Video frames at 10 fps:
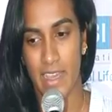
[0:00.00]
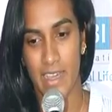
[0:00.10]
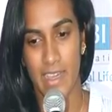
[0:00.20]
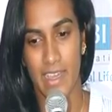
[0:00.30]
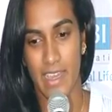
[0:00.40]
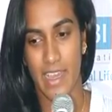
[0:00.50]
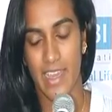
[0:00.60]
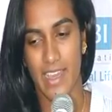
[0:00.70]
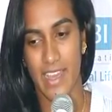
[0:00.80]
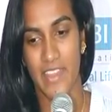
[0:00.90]
Uh,
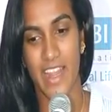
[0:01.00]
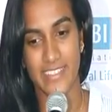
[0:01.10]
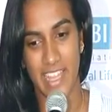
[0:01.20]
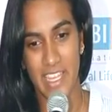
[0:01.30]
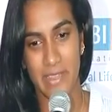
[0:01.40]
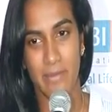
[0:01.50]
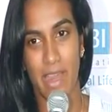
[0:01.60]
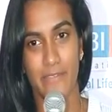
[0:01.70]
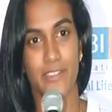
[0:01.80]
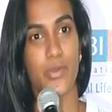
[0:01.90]
at that
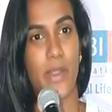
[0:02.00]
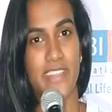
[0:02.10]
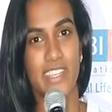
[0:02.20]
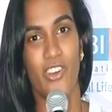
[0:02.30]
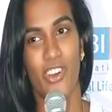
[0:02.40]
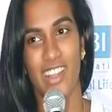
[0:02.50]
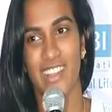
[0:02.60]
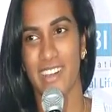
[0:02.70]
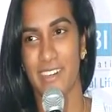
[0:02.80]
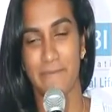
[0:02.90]
time, after 20
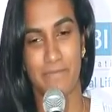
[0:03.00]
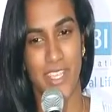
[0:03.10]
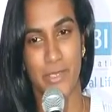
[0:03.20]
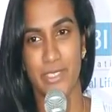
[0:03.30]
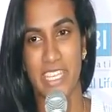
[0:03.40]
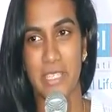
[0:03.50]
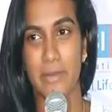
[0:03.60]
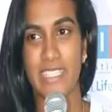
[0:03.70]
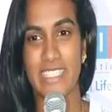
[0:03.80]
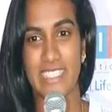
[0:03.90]
all, um, it was
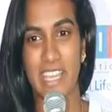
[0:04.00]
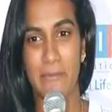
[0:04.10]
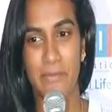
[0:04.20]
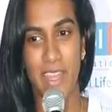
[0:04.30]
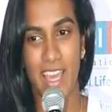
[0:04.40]
anybody's game.